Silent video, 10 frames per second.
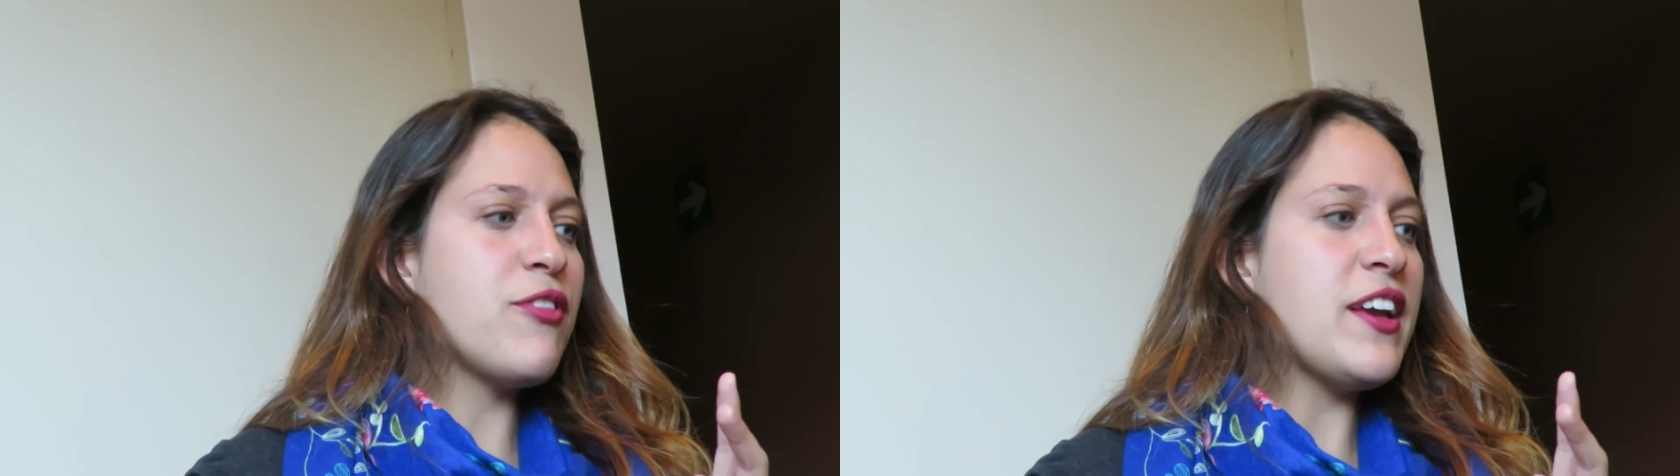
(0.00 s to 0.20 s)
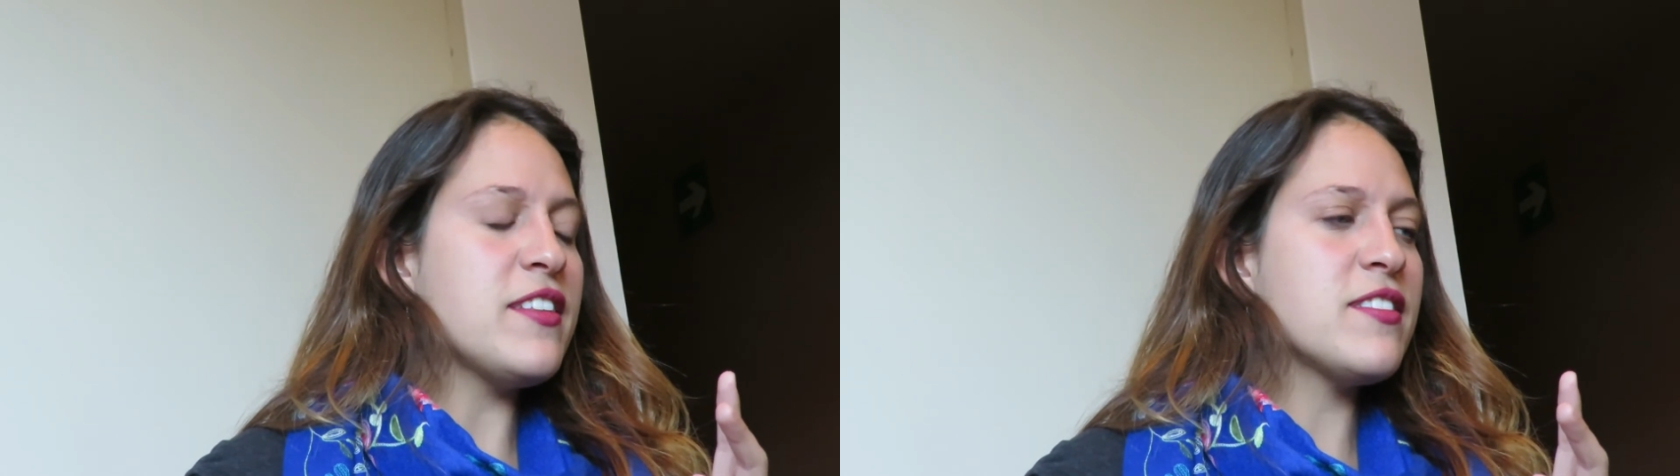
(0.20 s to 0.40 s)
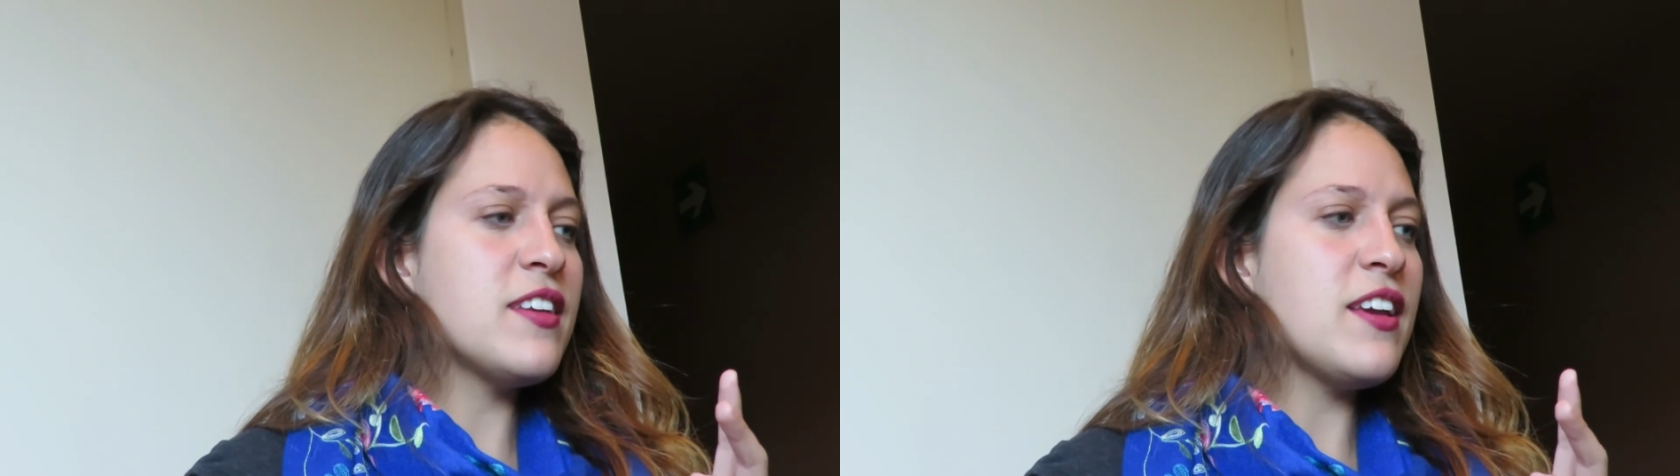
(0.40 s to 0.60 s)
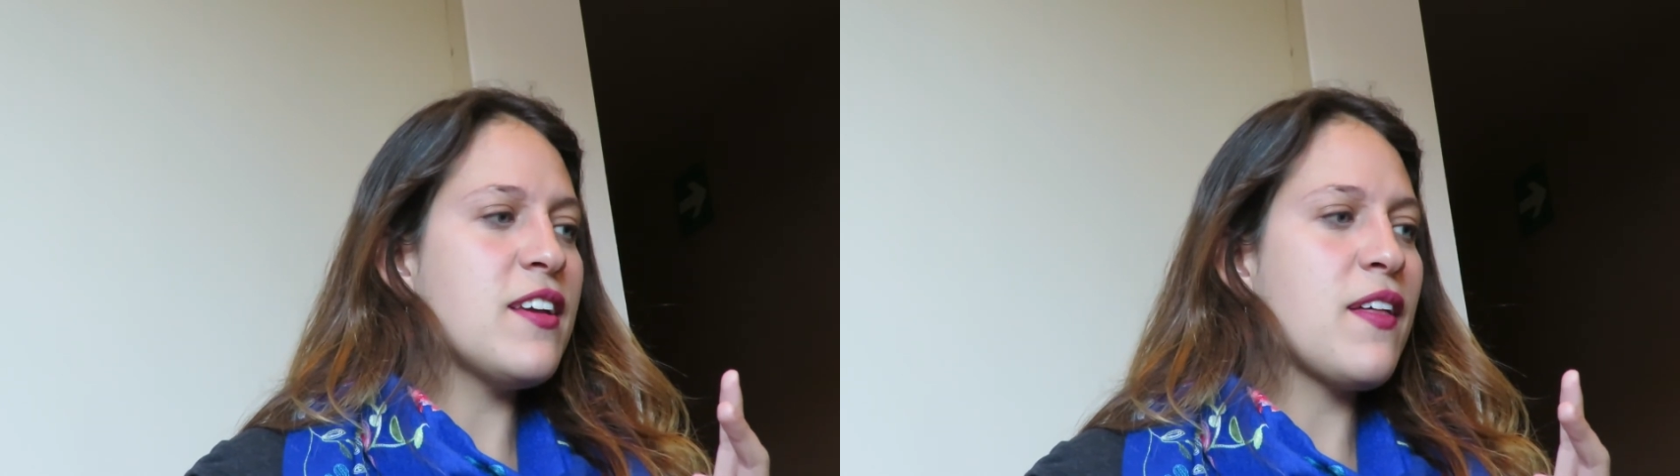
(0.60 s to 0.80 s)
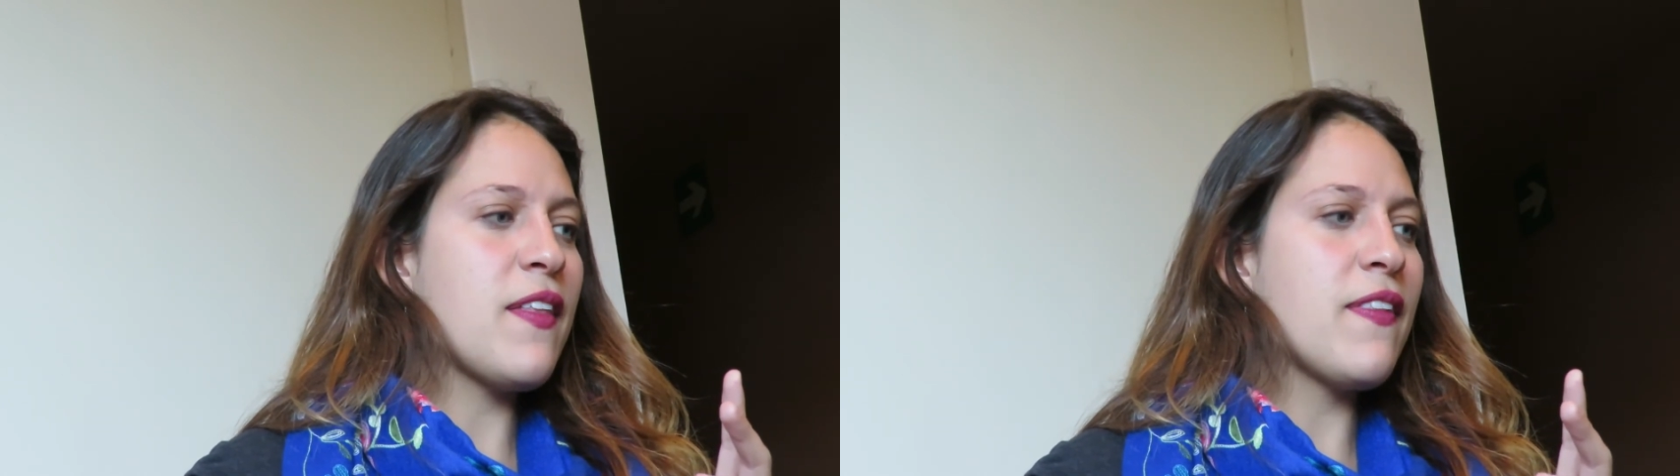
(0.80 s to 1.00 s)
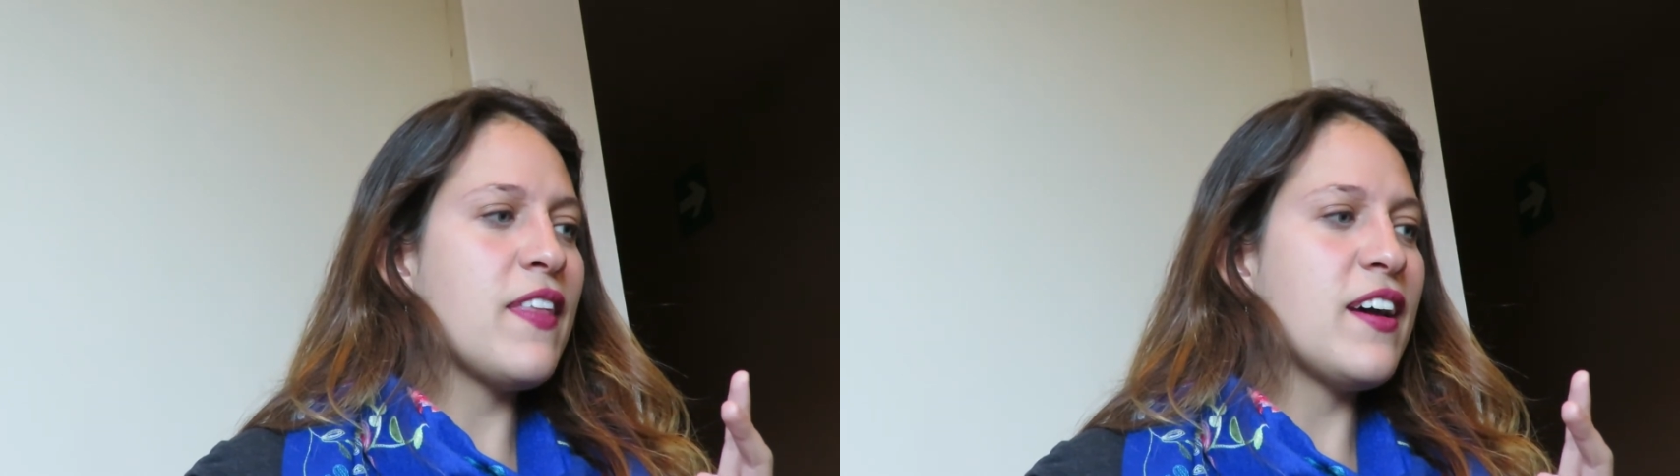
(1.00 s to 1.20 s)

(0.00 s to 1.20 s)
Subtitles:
facing